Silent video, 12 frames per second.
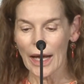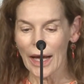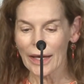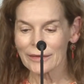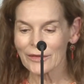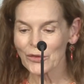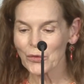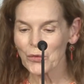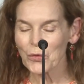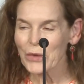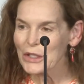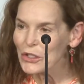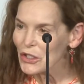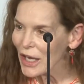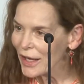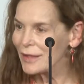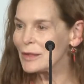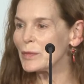and we
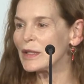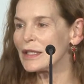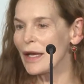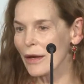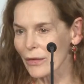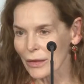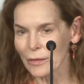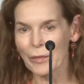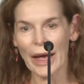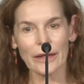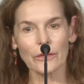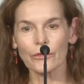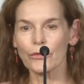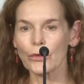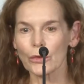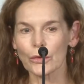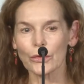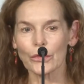shared material back and
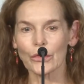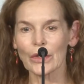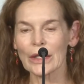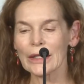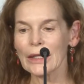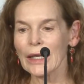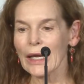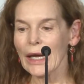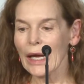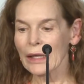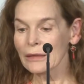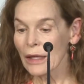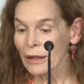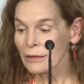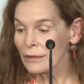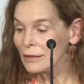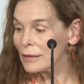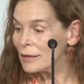forth. And
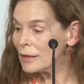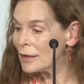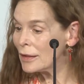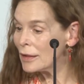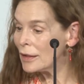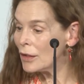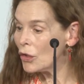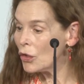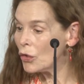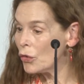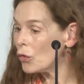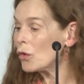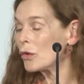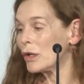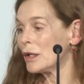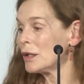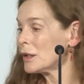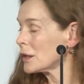then
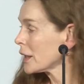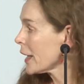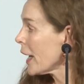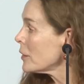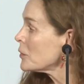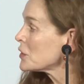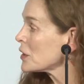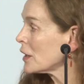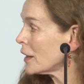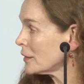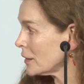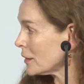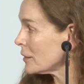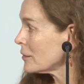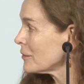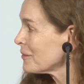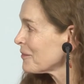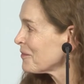Laura came to London,
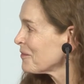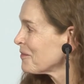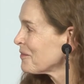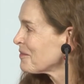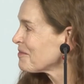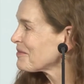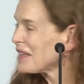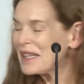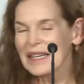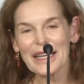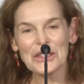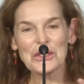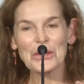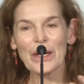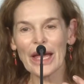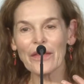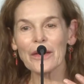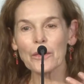and
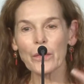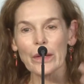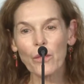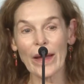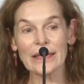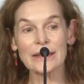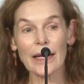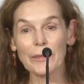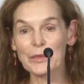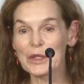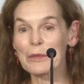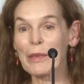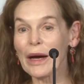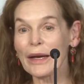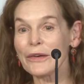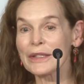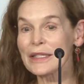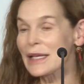together we went up to
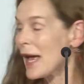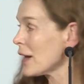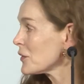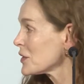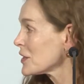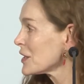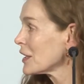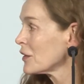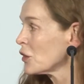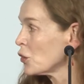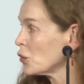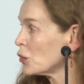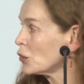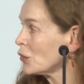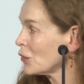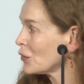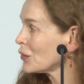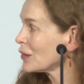Byron's house in the
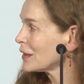north,